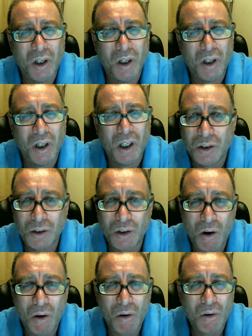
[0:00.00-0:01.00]

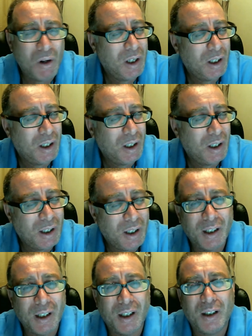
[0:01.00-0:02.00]
So
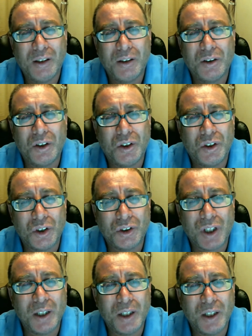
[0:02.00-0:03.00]

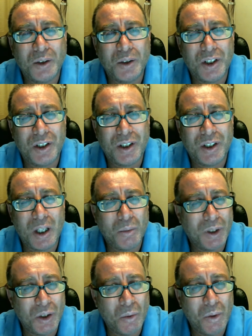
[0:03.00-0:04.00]
try to understand what
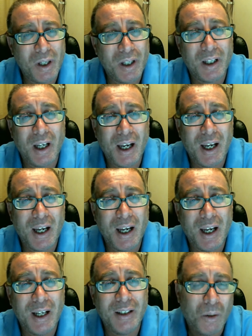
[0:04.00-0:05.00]
he's doing and
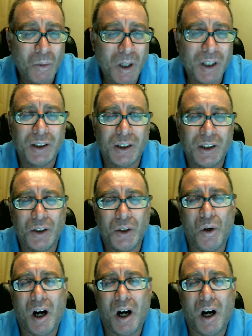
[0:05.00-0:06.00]
what you
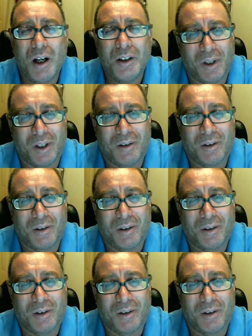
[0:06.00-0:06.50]
are doing.